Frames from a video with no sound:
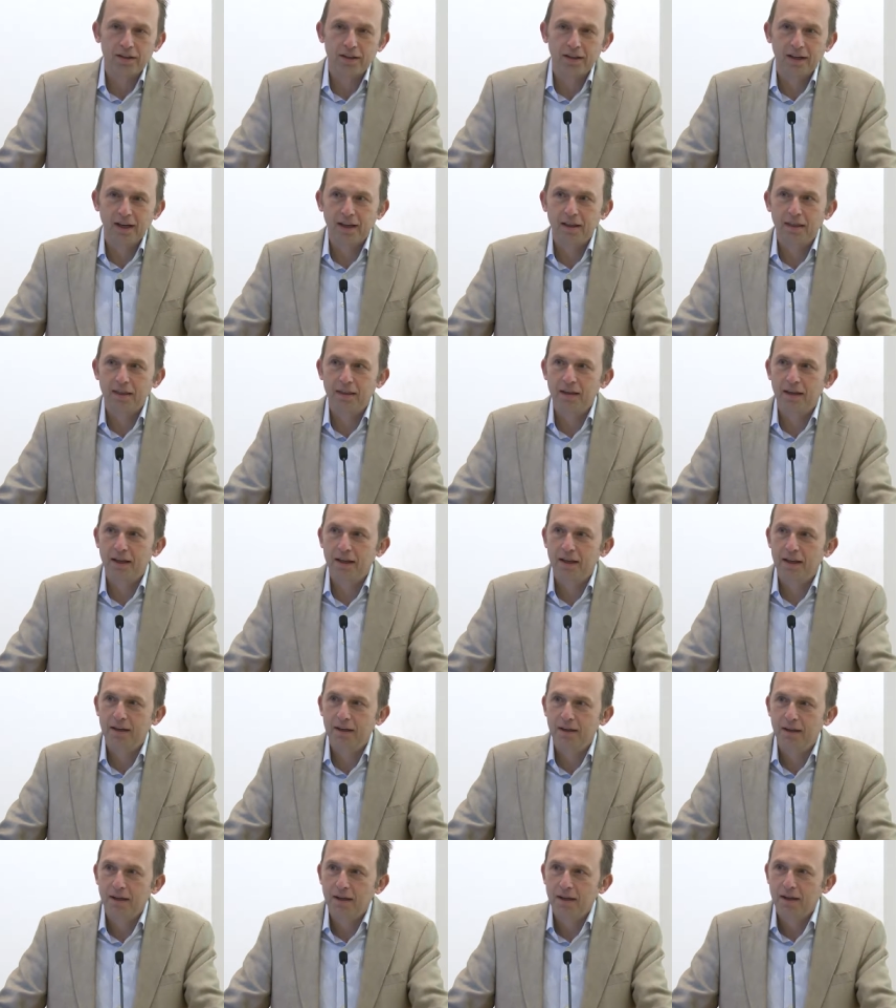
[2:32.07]
And I
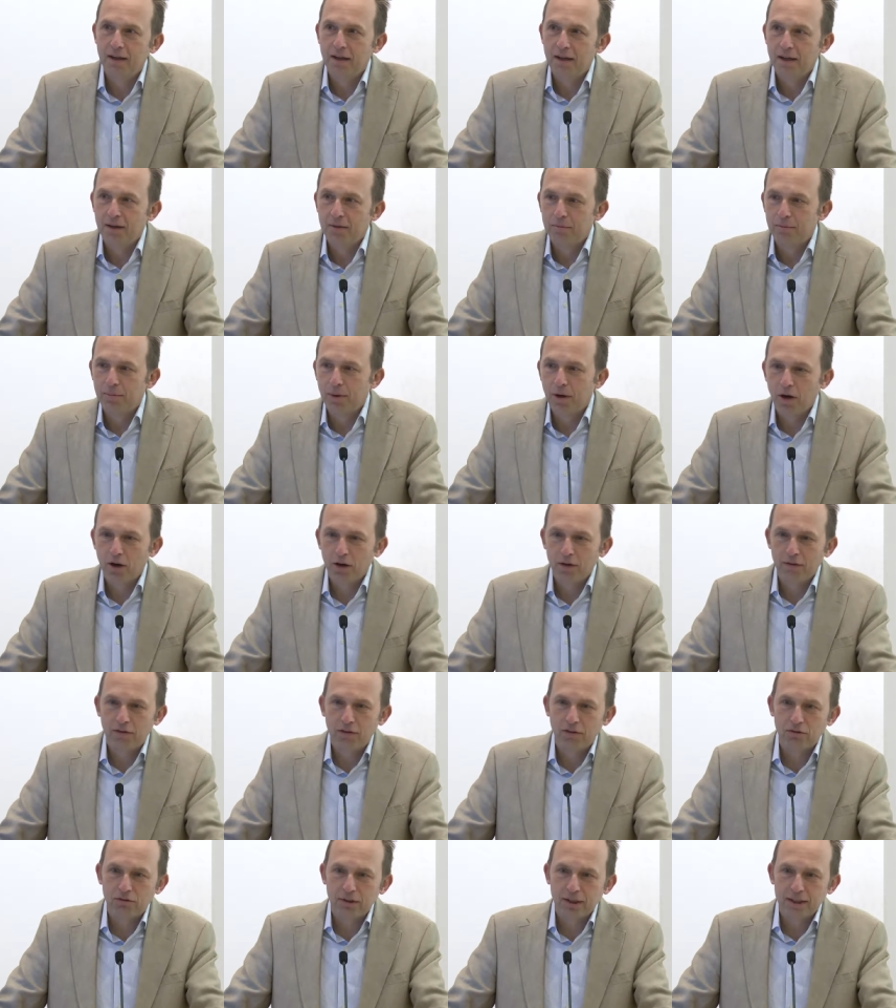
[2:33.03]
think part
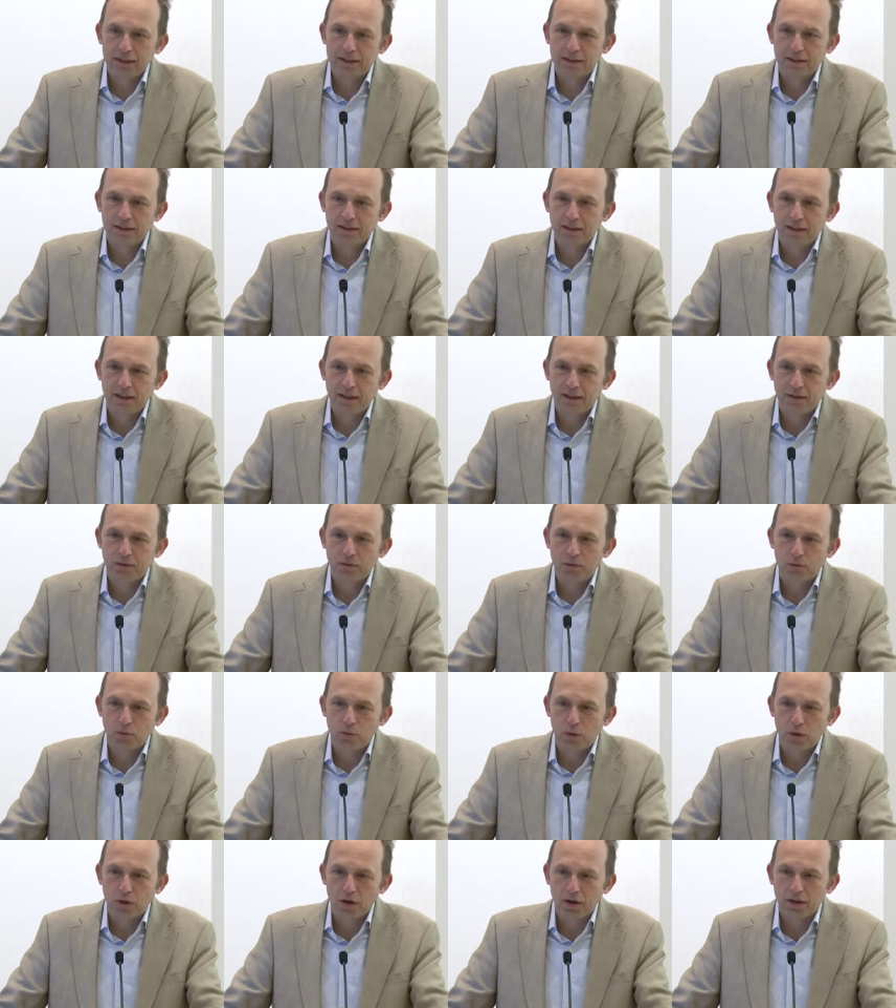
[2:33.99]
of the reason it
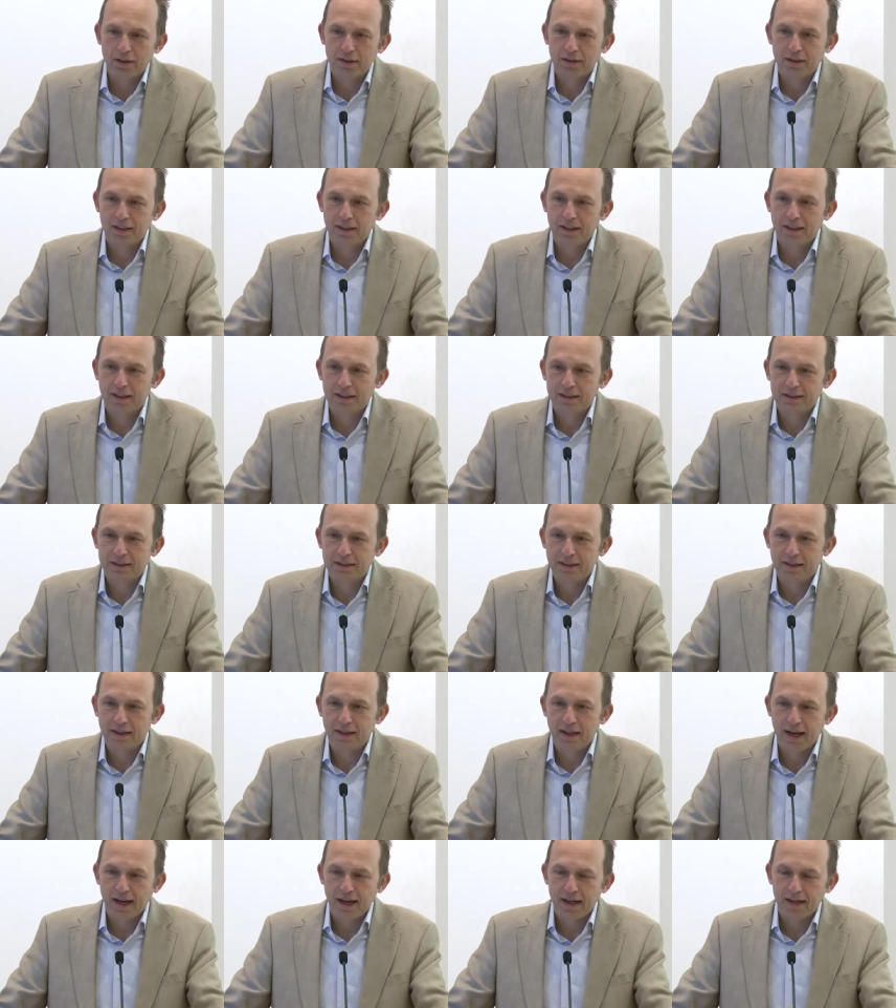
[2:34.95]
worked is
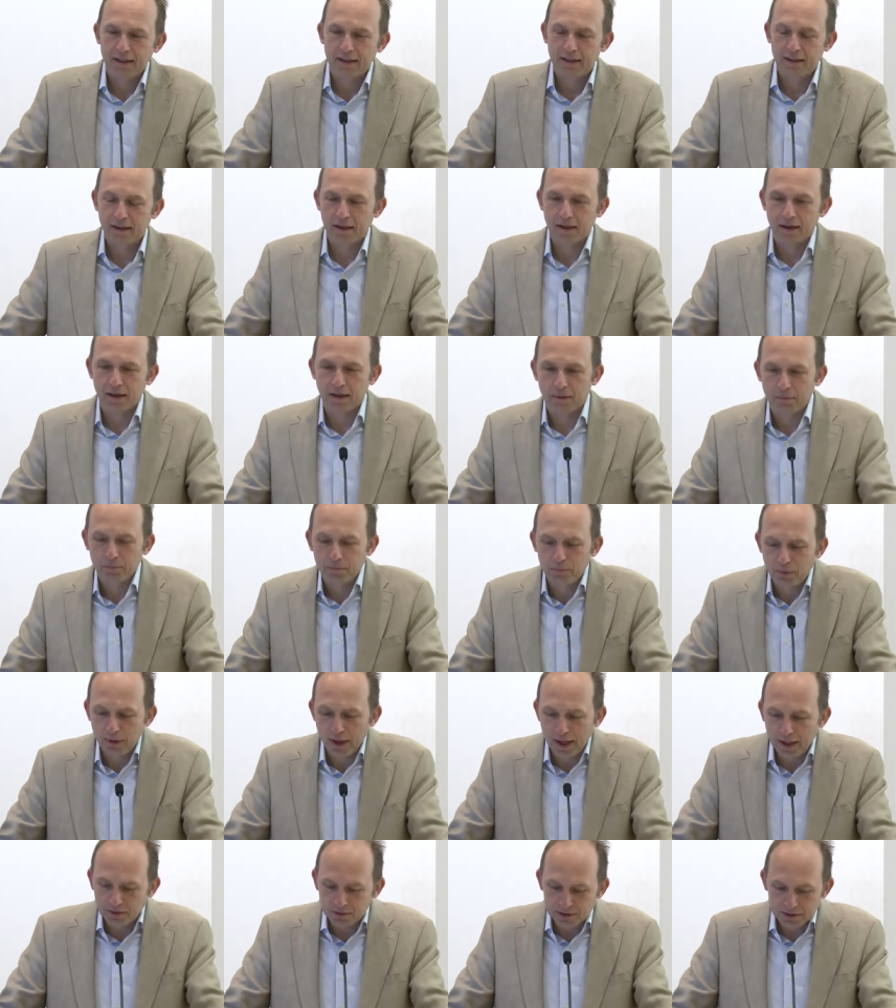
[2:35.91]
that um,
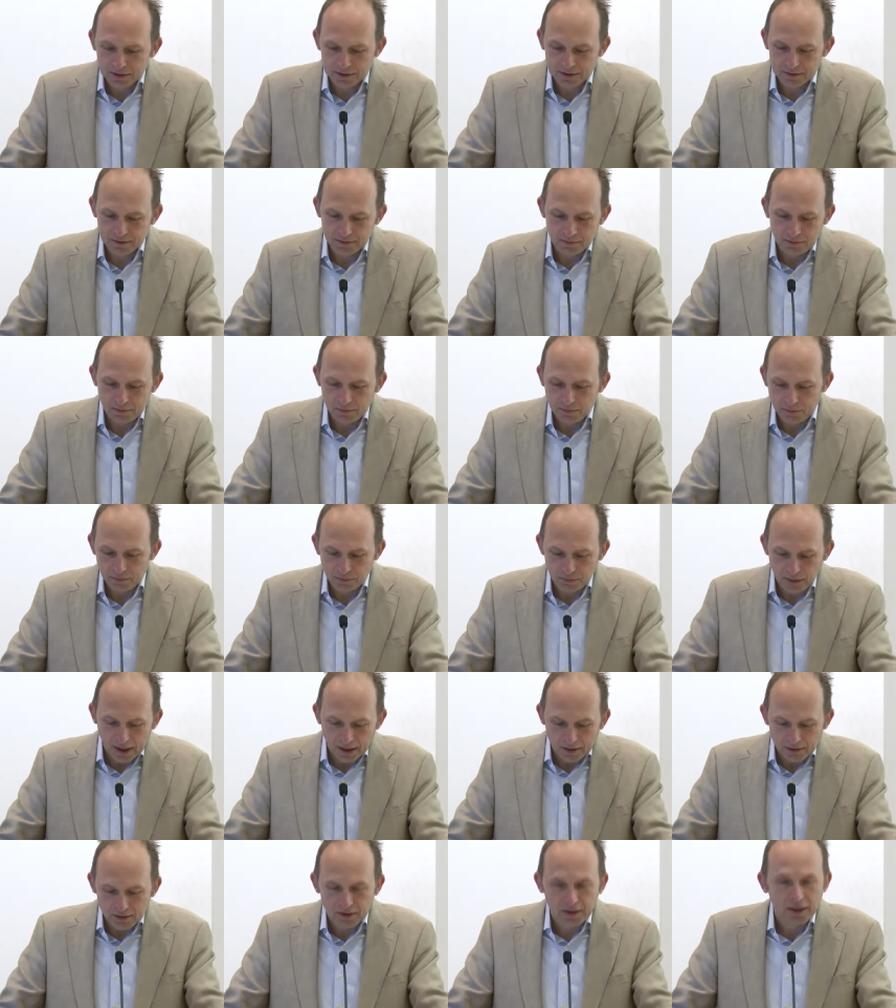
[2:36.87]
Brown's,
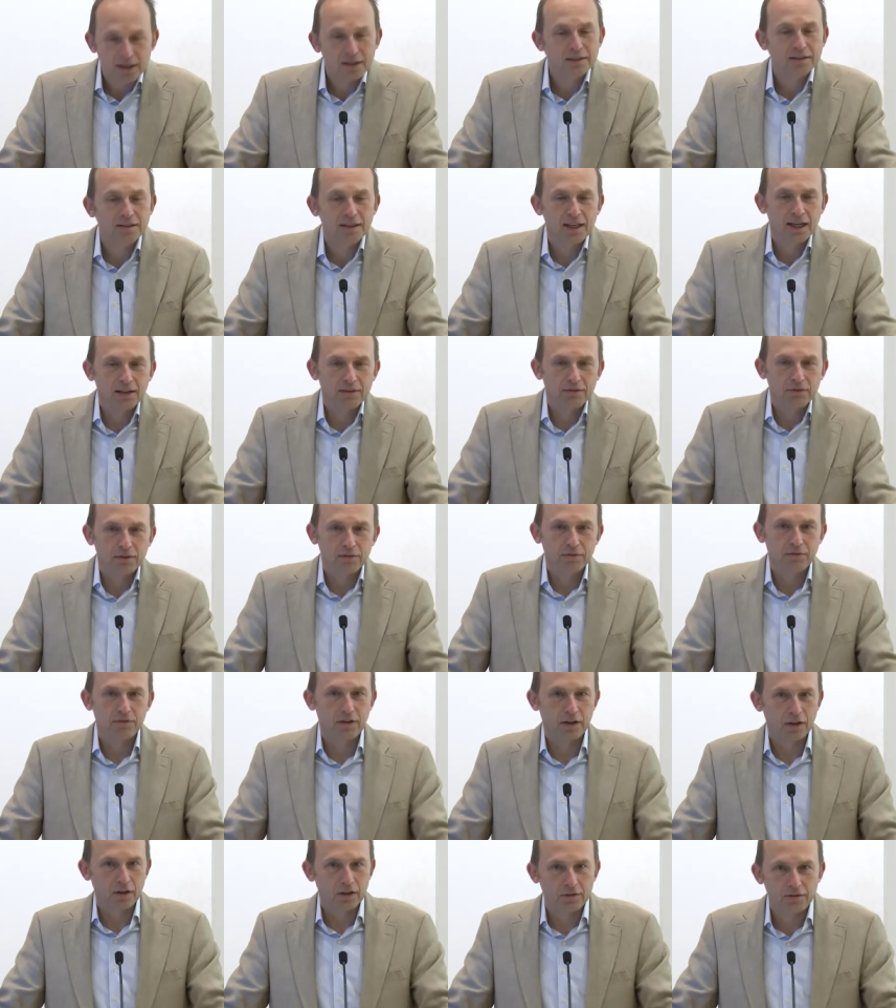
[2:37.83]
Brown does have a
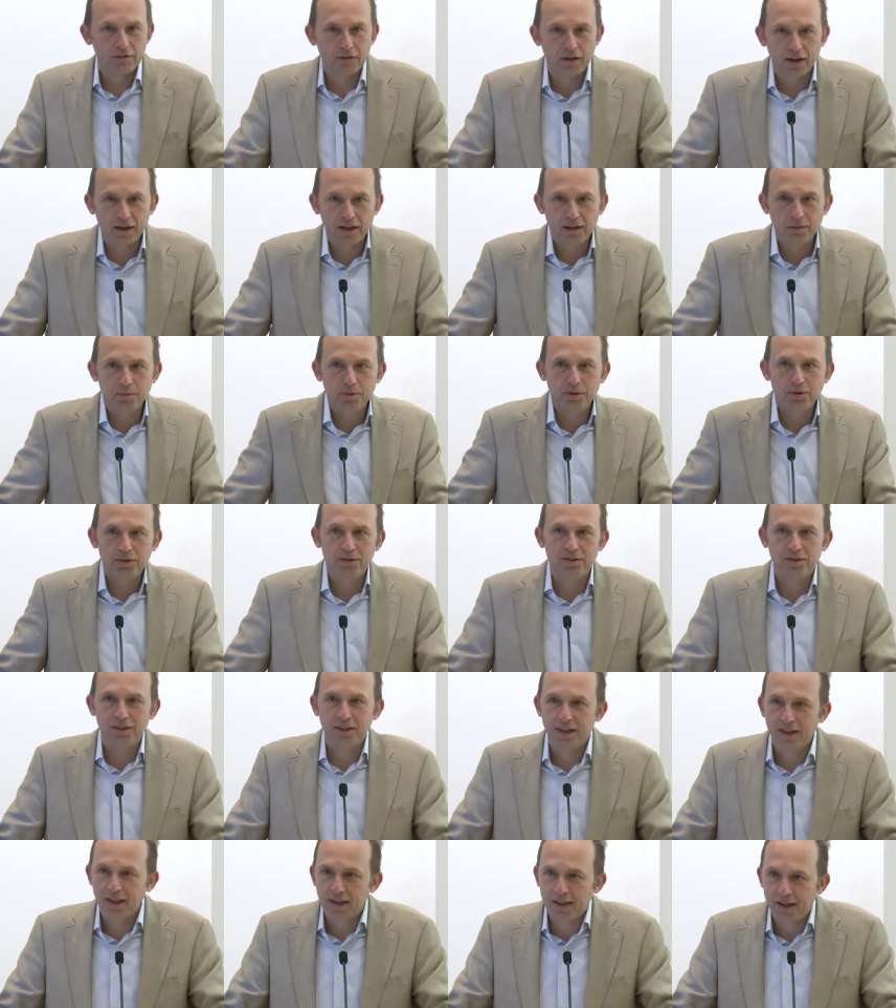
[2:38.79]
verifiable
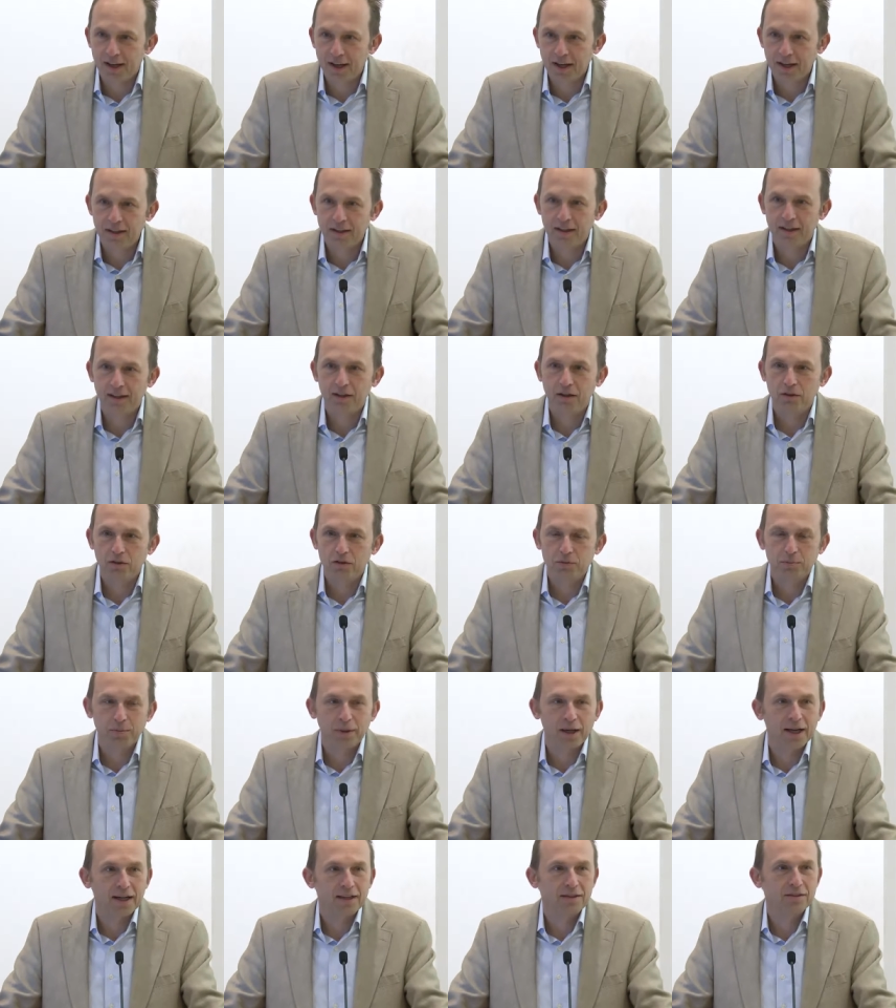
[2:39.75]
DNA that goes
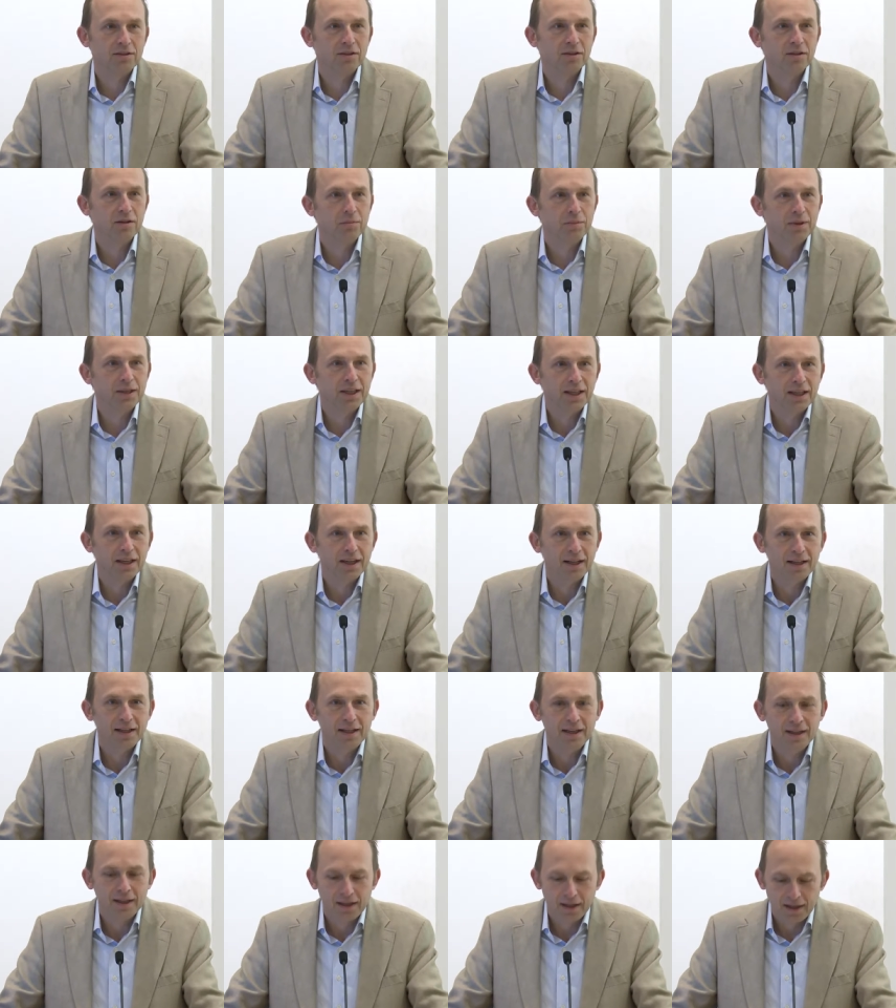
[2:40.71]
back to the beginning.